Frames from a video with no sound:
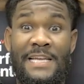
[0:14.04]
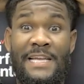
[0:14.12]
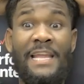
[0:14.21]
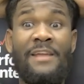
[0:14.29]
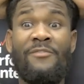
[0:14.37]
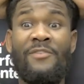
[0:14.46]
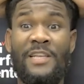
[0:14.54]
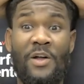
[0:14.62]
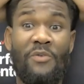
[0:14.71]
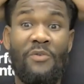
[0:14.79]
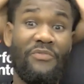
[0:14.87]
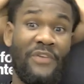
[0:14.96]
match? Ain't really
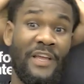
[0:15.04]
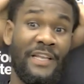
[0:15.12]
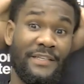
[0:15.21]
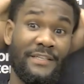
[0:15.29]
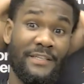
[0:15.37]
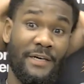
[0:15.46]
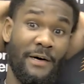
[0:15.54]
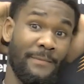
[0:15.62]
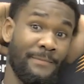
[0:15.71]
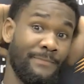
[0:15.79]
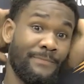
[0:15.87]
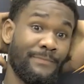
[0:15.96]
no feeling.
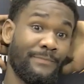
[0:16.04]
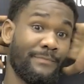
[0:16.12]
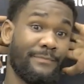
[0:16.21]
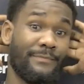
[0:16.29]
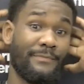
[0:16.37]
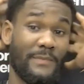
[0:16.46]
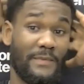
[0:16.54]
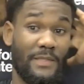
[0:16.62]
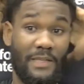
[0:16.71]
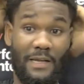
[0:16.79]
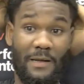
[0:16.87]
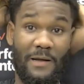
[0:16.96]

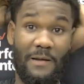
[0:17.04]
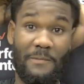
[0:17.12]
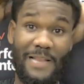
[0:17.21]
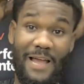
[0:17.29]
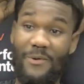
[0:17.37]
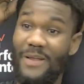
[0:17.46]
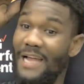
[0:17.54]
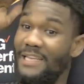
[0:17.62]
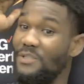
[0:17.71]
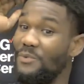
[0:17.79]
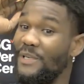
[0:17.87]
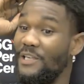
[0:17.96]
I'm glad we got
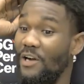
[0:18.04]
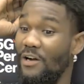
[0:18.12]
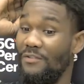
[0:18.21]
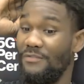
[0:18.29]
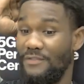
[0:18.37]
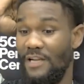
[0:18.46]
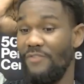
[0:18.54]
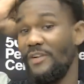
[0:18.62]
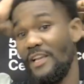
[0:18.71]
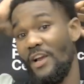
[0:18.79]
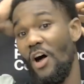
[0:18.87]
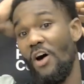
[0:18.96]
this week off. Not
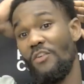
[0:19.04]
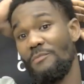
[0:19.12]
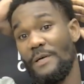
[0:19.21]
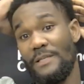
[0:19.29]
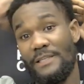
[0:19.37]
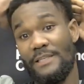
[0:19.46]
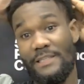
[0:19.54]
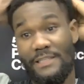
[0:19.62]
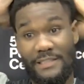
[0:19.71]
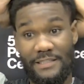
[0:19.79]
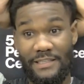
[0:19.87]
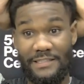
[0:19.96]
really off, but
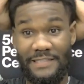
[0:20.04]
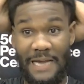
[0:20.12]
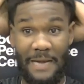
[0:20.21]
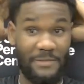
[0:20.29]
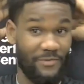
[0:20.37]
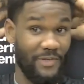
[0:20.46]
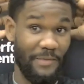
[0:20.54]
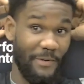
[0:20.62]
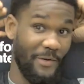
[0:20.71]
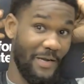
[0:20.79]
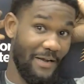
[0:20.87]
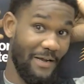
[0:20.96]
just time to really be
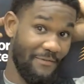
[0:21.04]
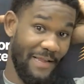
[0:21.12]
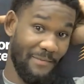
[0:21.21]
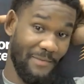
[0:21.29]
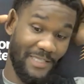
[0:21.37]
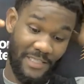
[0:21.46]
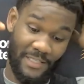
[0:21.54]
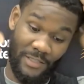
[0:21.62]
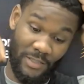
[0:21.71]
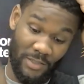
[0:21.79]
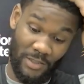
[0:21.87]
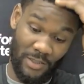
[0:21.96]
with our families
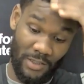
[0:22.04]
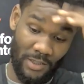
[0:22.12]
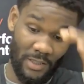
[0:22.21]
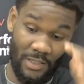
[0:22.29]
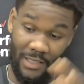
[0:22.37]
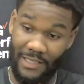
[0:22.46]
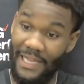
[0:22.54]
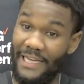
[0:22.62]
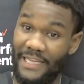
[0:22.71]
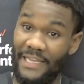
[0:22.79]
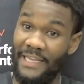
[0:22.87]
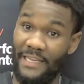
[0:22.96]
and
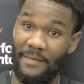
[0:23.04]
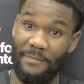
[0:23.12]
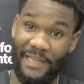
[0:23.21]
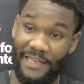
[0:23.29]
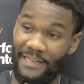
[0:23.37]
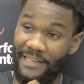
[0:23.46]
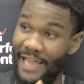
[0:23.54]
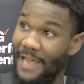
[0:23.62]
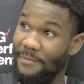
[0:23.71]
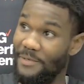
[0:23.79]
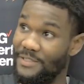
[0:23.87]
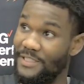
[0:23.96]
lock in and be in the
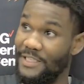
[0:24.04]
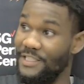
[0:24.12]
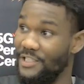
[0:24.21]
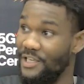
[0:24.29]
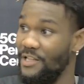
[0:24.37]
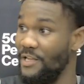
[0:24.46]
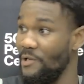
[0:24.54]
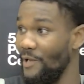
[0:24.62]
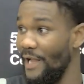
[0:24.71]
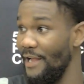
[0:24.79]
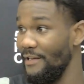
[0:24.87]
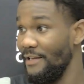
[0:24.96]
lab and see each other and know
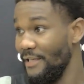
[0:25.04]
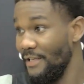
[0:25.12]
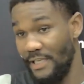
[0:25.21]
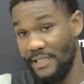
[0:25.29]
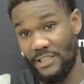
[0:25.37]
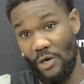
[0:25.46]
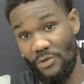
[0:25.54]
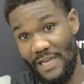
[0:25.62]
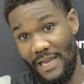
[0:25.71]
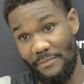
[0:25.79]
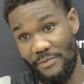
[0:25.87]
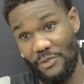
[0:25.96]
that it's go
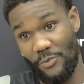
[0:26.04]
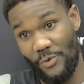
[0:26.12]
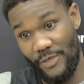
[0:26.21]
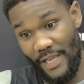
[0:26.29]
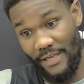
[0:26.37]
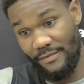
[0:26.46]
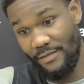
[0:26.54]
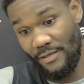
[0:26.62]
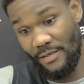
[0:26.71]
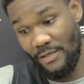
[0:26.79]
time. Two more days.